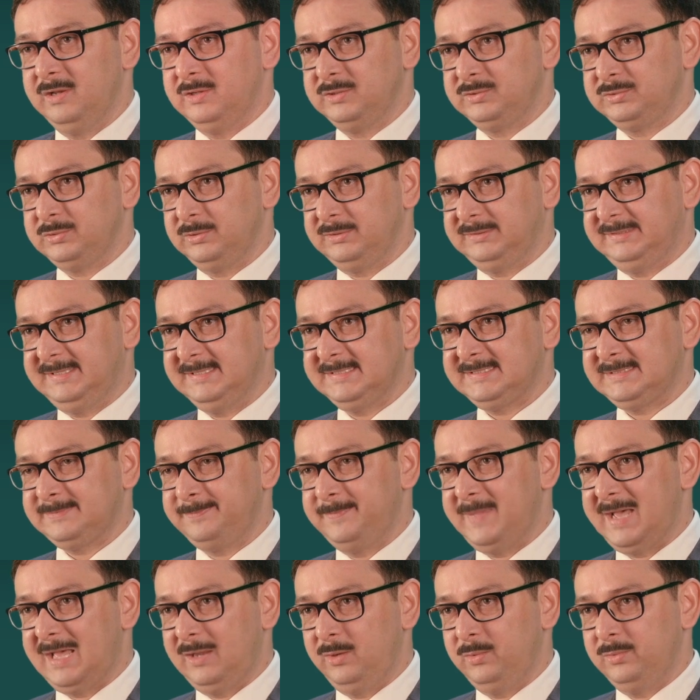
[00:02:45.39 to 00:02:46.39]
So this
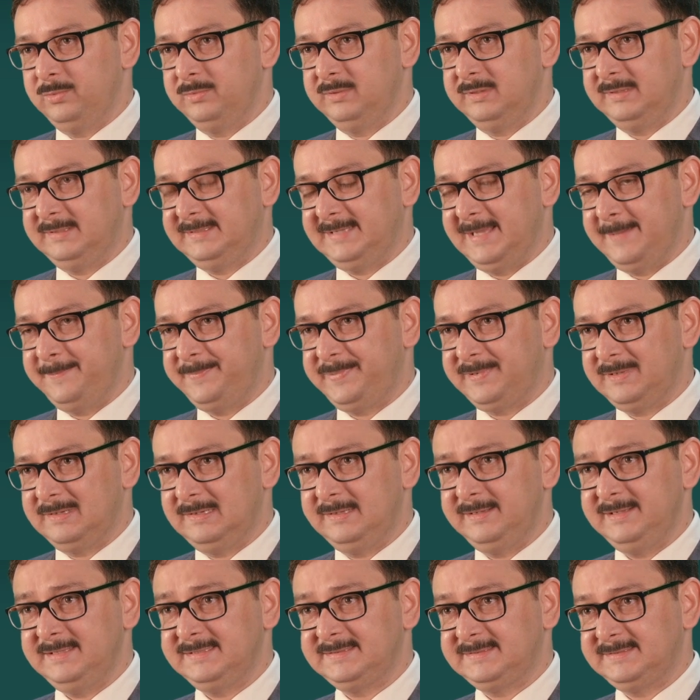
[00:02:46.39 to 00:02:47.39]
balloon
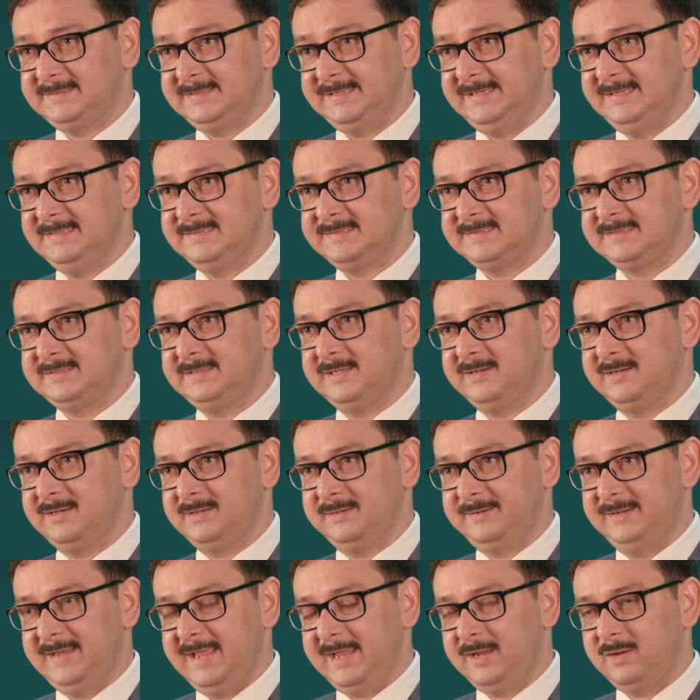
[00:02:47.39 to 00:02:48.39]
temporarily seals the
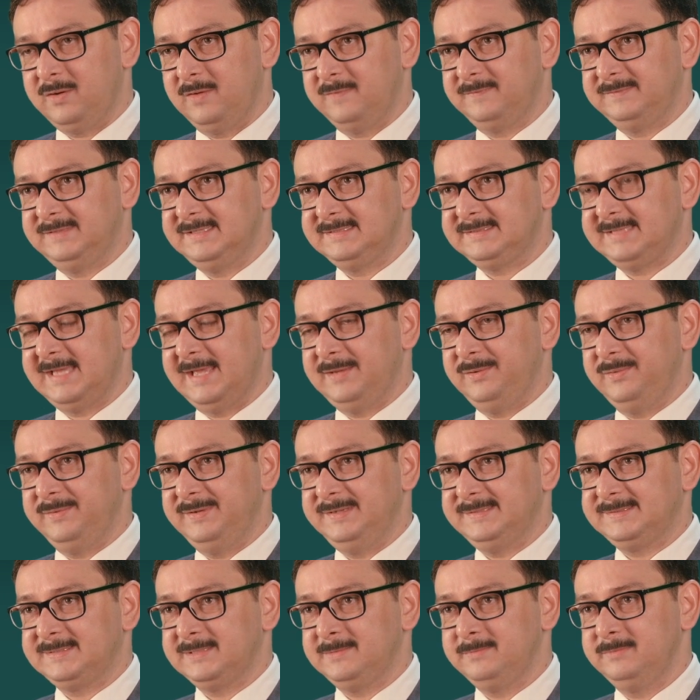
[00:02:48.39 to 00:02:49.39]
neck of this
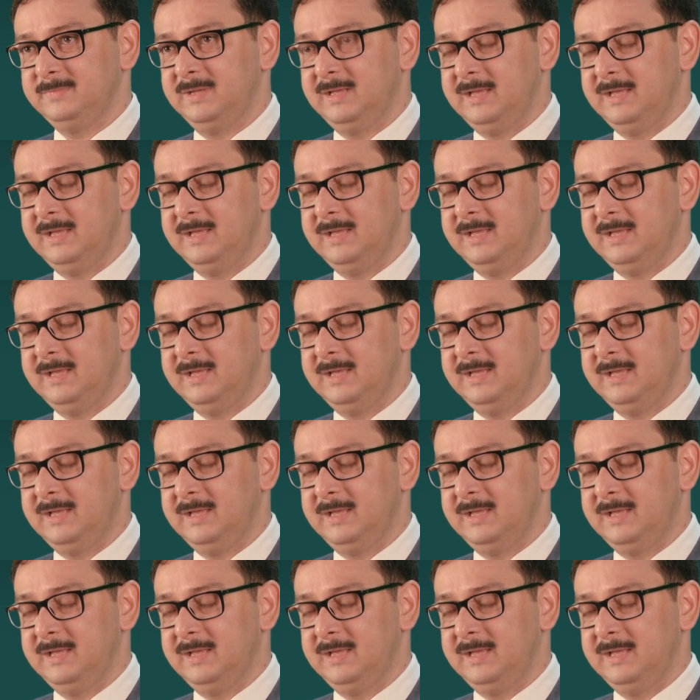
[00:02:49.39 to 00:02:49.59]
aneurysm